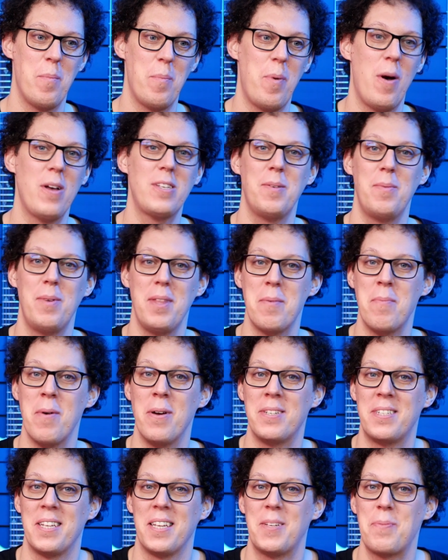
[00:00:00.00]
possibly the
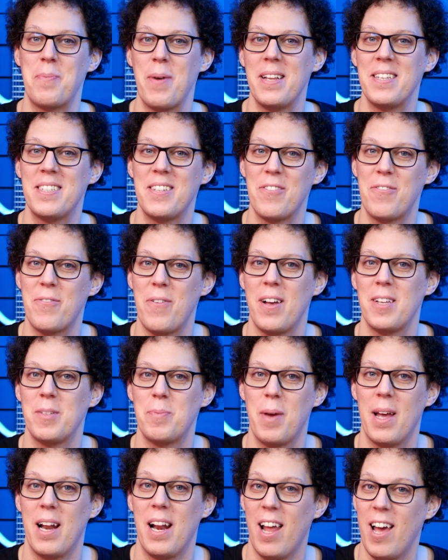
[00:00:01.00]
most expensive fuzz
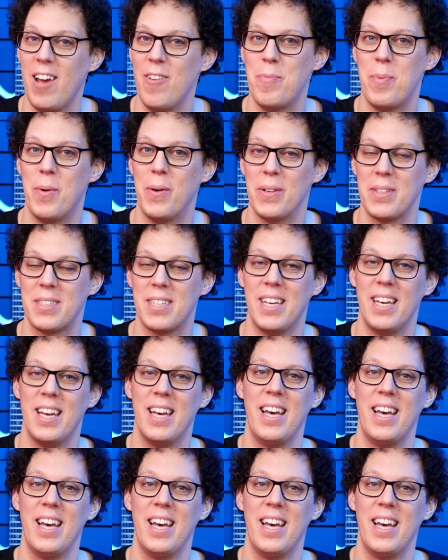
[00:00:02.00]
pedal I've bought,